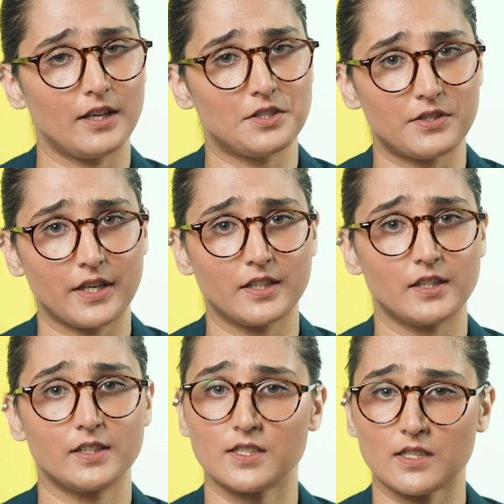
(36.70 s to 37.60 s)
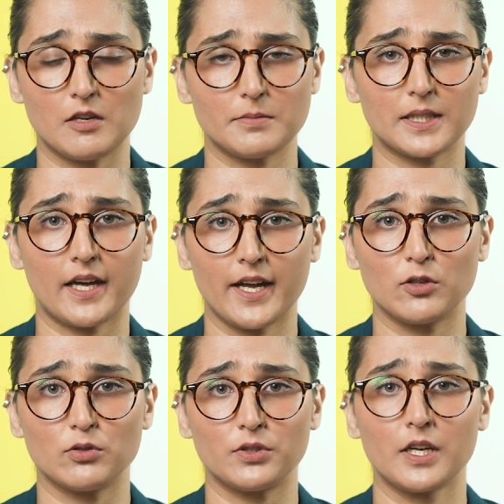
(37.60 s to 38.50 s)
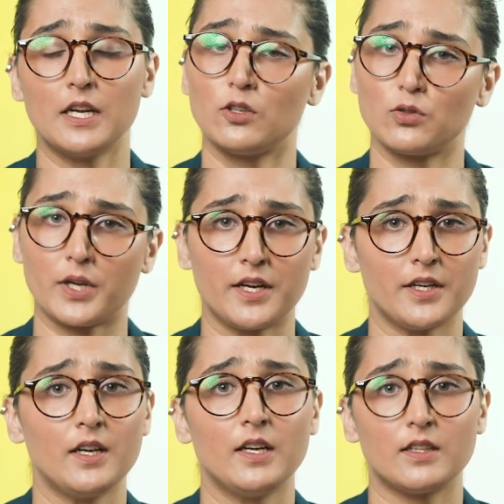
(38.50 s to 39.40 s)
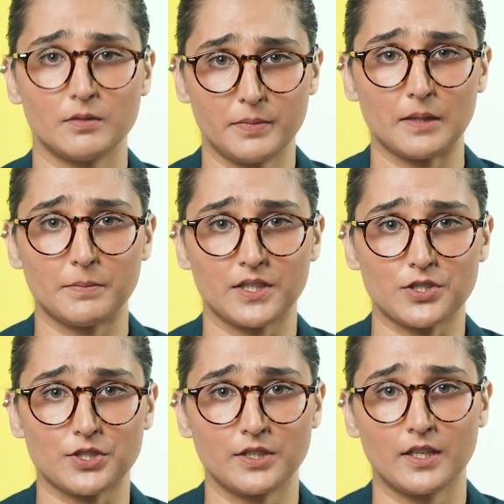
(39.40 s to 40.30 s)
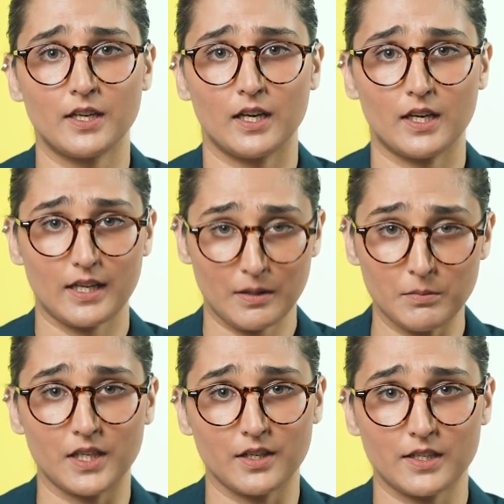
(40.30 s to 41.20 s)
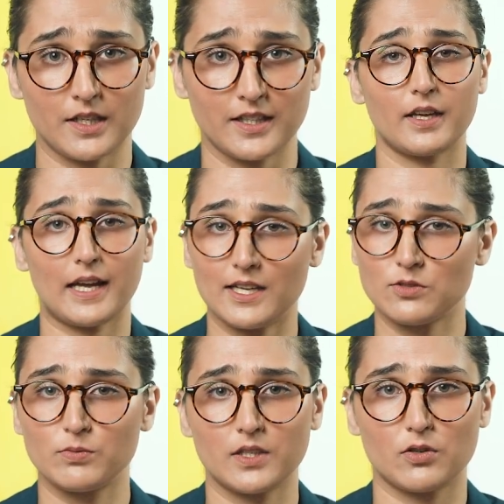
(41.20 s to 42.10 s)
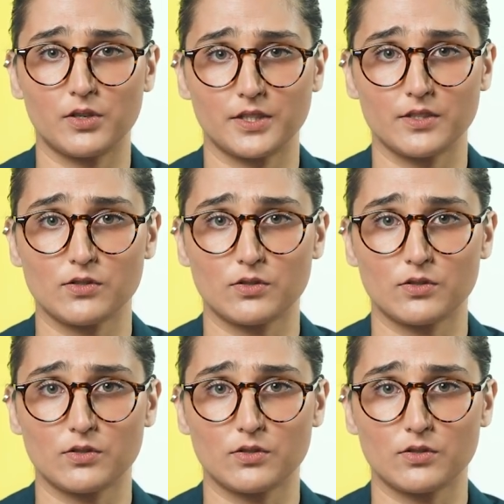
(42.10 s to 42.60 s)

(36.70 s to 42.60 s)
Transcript: and directed the Islamabad High Court to hear the bail petition immediately. As we record this